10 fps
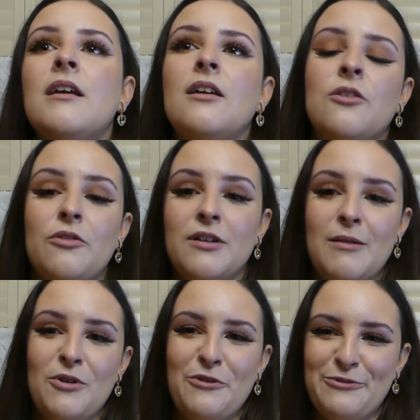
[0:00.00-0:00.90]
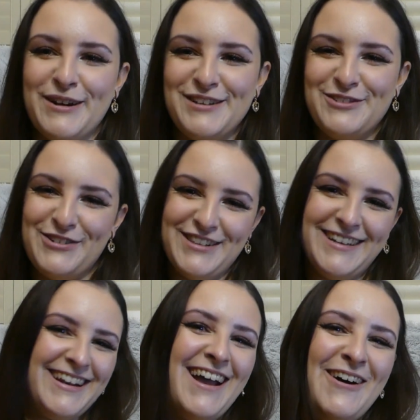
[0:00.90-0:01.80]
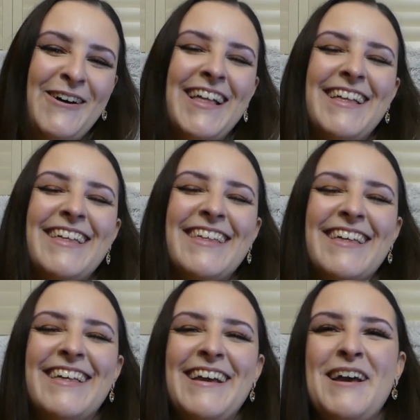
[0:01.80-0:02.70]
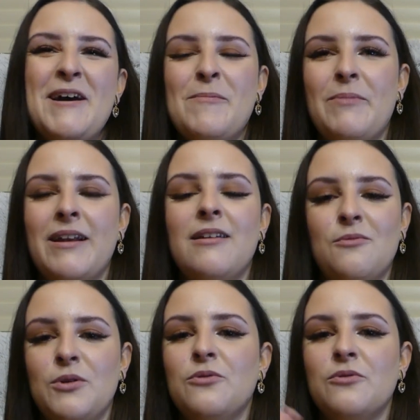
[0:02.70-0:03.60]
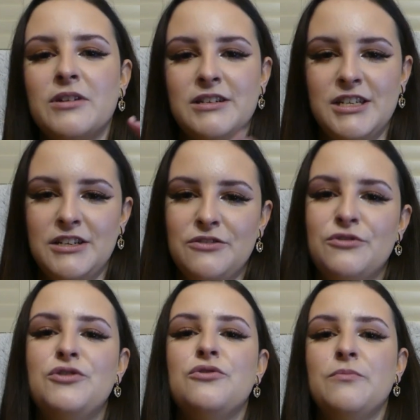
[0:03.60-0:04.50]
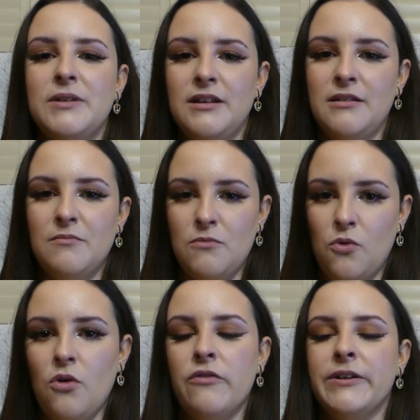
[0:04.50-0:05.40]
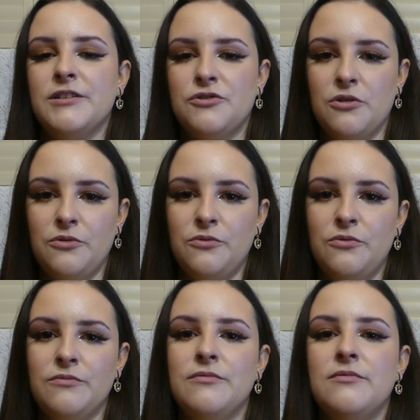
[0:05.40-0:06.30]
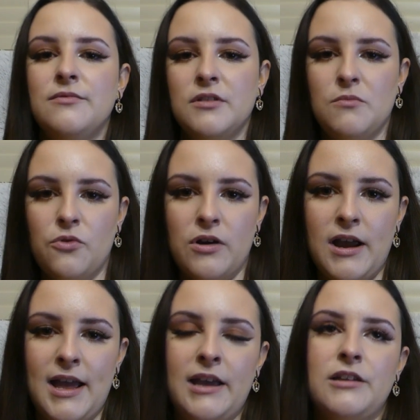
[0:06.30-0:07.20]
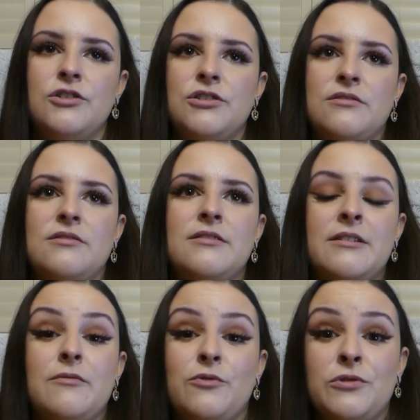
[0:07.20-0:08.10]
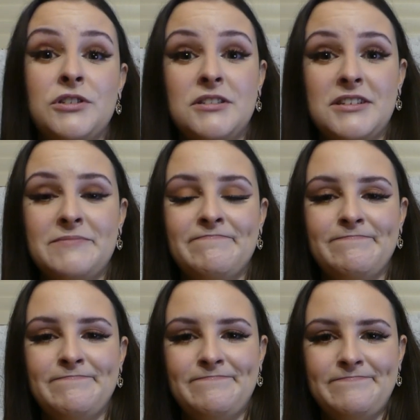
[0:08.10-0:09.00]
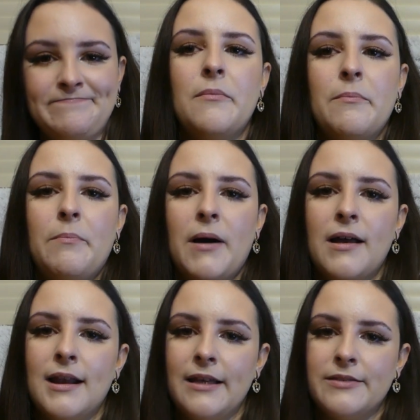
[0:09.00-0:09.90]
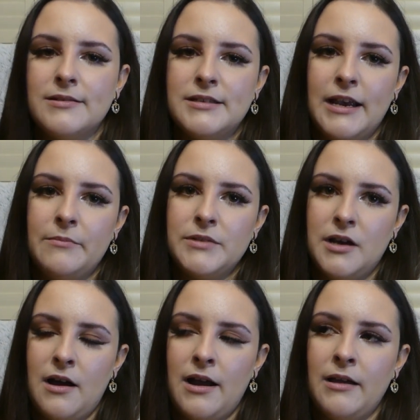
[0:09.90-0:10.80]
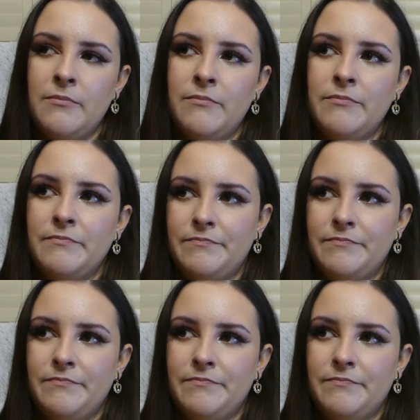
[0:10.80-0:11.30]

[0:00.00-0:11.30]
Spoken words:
not that I'm not already struggling now, but it will continue to be more of a struggle the more I age, unfortunately. But at the same time,